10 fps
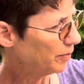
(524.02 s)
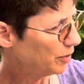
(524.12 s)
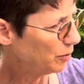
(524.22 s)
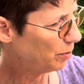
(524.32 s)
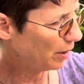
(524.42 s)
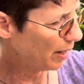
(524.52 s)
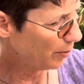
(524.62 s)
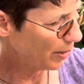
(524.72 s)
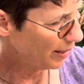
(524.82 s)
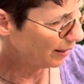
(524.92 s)
super
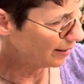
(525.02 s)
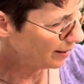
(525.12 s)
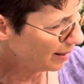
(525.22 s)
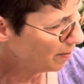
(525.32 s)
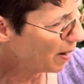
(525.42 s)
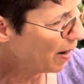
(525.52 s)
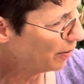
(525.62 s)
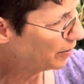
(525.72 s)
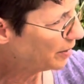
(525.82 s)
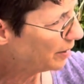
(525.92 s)
lightweight, less than a
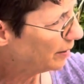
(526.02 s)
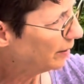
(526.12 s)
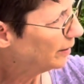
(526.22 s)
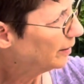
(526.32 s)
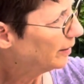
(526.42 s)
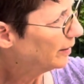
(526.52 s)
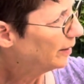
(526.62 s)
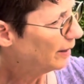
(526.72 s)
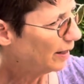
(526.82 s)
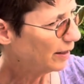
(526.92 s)
pound.
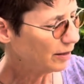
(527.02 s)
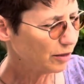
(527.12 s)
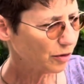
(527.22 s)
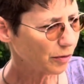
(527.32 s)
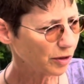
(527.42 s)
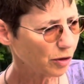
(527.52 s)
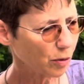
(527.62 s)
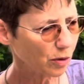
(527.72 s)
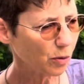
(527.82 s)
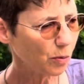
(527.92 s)
So the
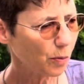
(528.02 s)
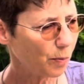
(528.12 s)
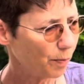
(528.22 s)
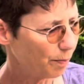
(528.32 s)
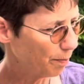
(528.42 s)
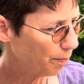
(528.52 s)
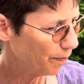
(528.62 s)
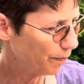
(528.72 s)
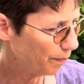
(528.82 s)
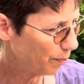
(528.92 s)
total
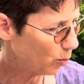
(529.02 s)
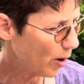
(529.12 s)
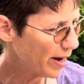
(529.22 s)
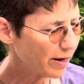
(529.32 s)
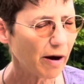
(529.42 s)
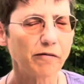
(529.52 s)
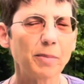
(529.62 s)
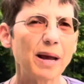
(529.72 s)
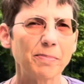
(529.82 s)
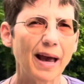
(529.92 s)
weight of
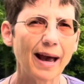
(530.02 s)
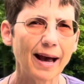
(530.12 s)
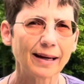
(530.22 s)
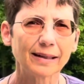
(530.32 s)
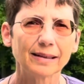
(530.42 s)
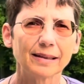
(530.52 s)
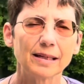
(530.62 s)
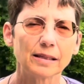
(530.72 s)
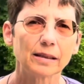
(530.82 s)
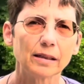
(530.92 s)
my pack
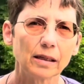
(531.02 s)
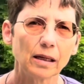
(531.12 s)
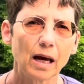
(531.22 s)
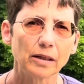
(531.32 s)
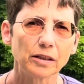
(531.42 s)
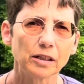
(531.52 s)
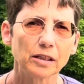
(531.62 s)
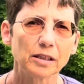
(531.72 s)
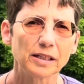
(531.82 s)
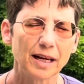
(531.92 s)
is a little
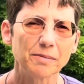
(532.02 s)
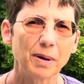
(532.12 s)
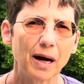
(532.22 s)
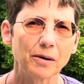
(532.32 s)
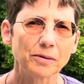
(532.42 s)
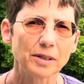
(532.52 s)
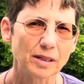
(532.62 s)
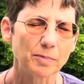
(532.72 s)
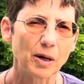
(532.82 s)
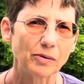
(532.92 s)
under 10 pounds. It's
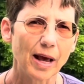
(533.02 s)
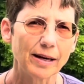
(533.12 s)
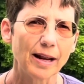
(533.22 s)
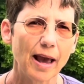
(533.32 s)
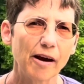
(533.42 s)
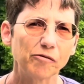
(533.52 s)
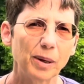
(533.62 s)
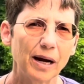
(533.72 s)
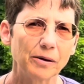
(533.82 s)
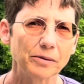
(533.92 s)
about 9.5
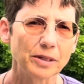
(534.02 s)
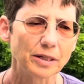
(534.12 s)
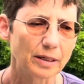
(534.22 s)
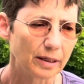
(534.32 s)
pounds.